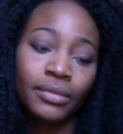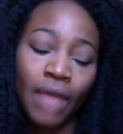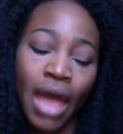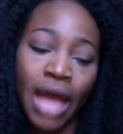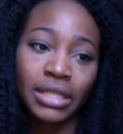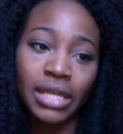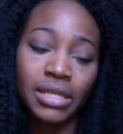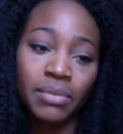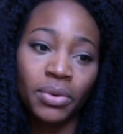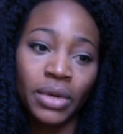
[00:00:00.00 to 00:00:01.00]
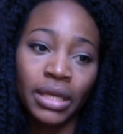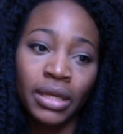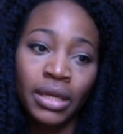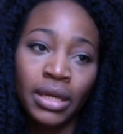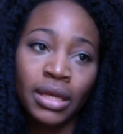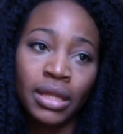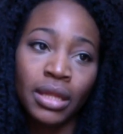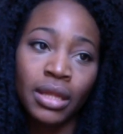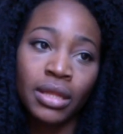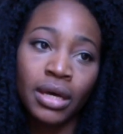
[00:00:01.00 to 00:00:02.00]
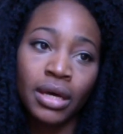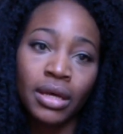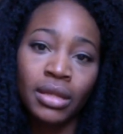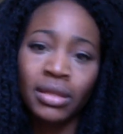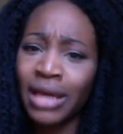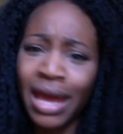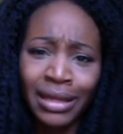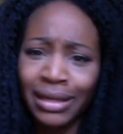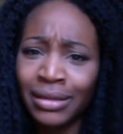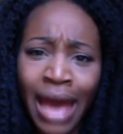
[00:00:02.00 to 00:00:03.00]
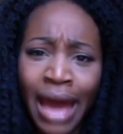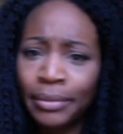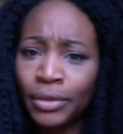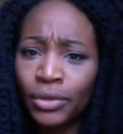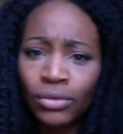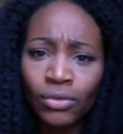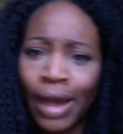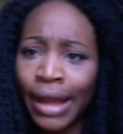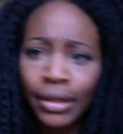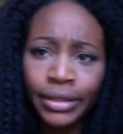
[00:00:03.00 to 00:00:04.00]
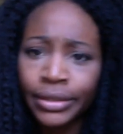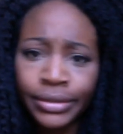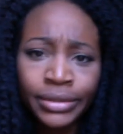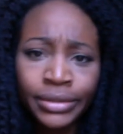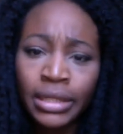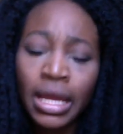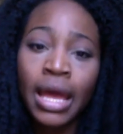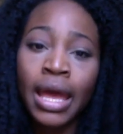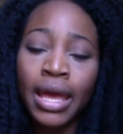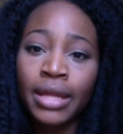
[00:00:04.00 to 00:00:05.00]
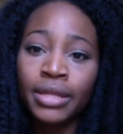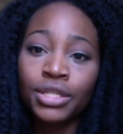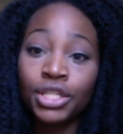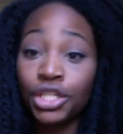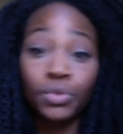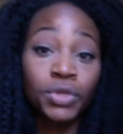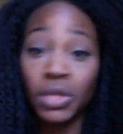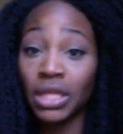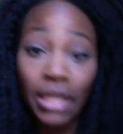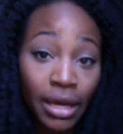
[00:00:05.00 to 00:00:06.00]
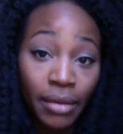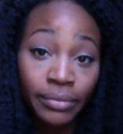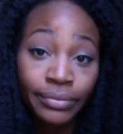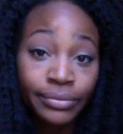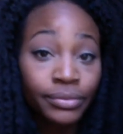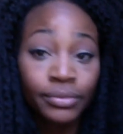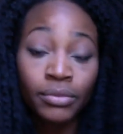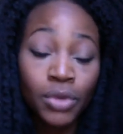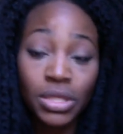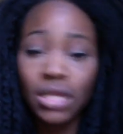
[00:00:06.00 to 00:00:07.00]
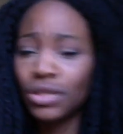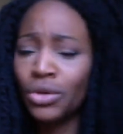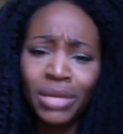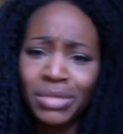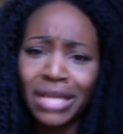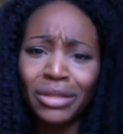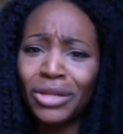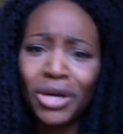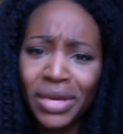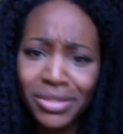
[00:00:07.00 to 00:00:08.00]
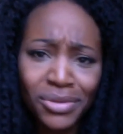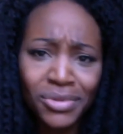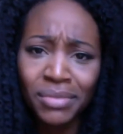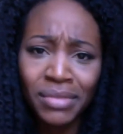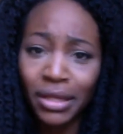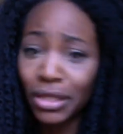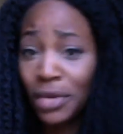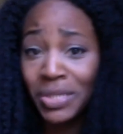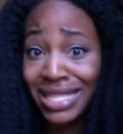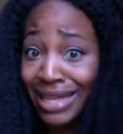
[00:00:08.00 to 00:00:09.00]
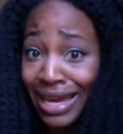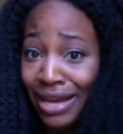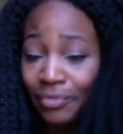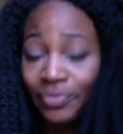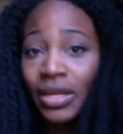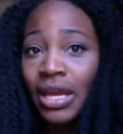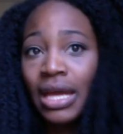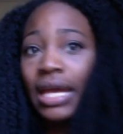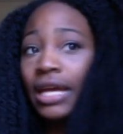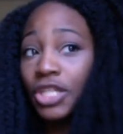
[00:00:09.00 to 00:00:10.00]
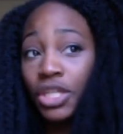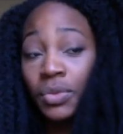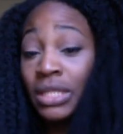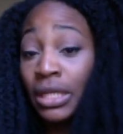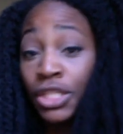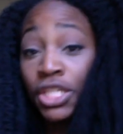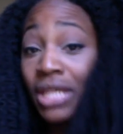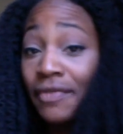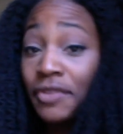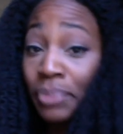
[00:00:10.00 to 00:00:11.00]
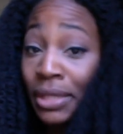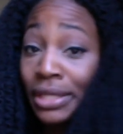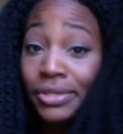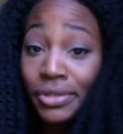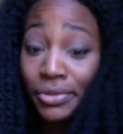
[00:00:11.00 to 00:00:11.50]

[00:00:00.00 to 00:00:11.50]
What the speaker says: actually, at some point, they had like an animal wrangler, and she was with the lamb. Her name was like Lois or something, Lois the lamb. And she was like, she's gonna have to pee soon.